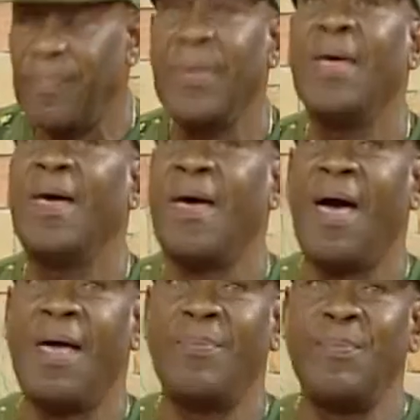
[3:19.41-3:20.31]
Yeah.
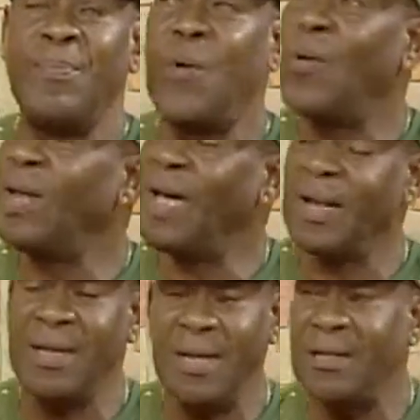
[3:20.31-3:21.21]
And more
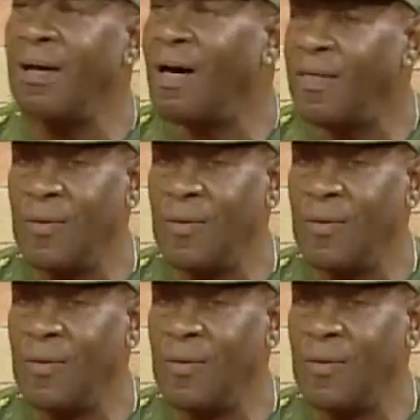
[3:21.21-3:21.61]
likely than not,